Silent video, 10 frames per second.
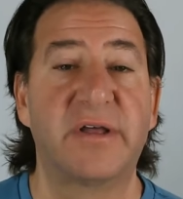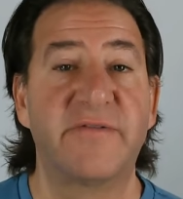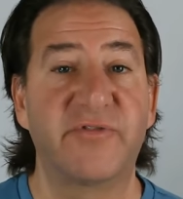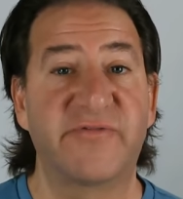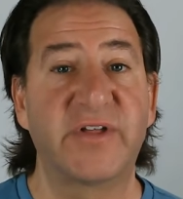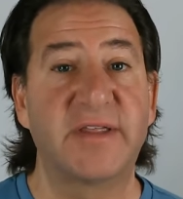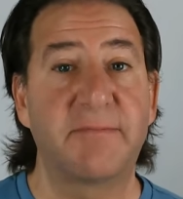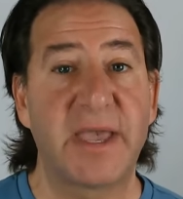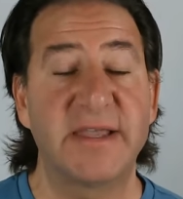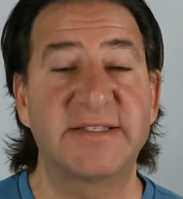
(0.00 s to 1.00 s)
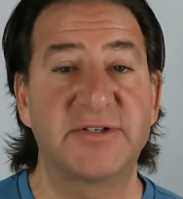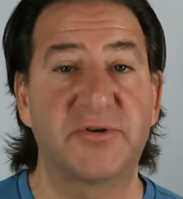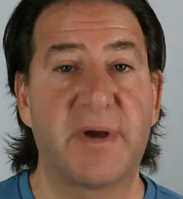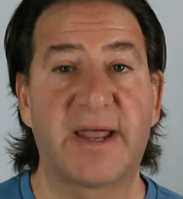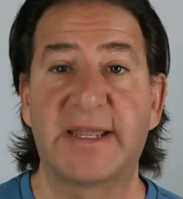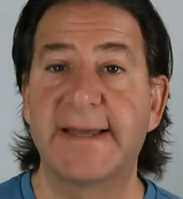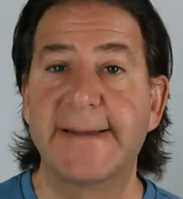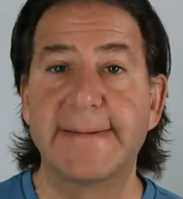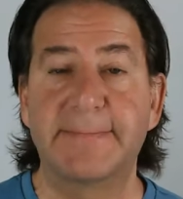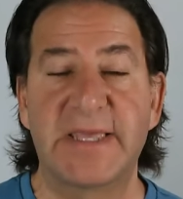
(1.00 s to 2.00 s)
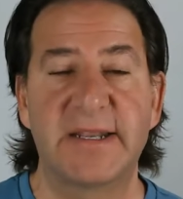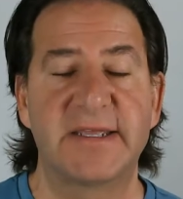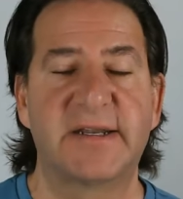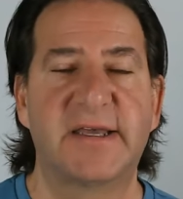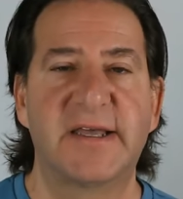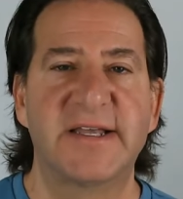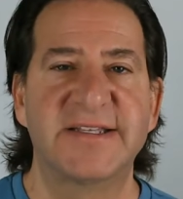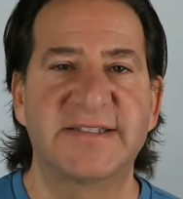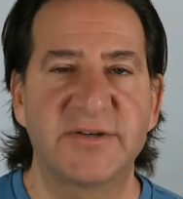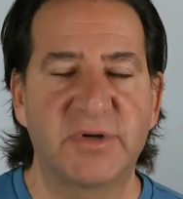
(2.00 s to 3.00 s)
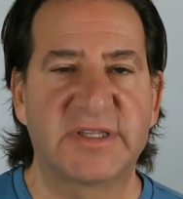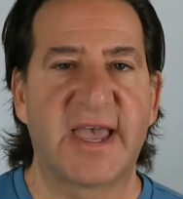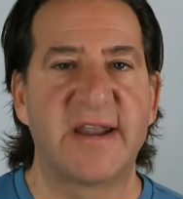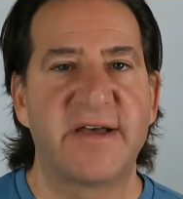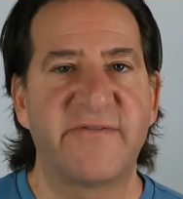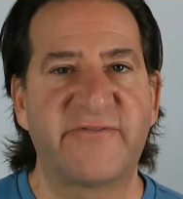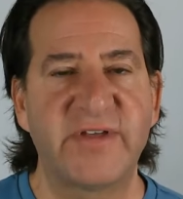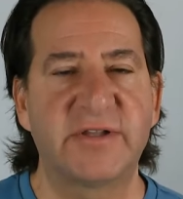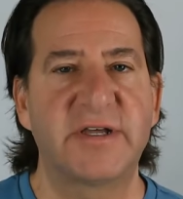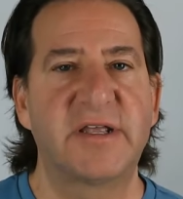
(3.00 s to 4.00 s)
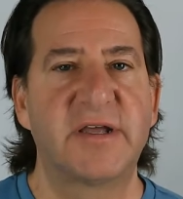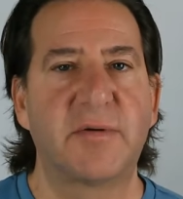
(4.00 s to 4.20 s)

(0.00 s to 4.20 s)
If you're feeling pains in your body, get in, sit with that, feel it,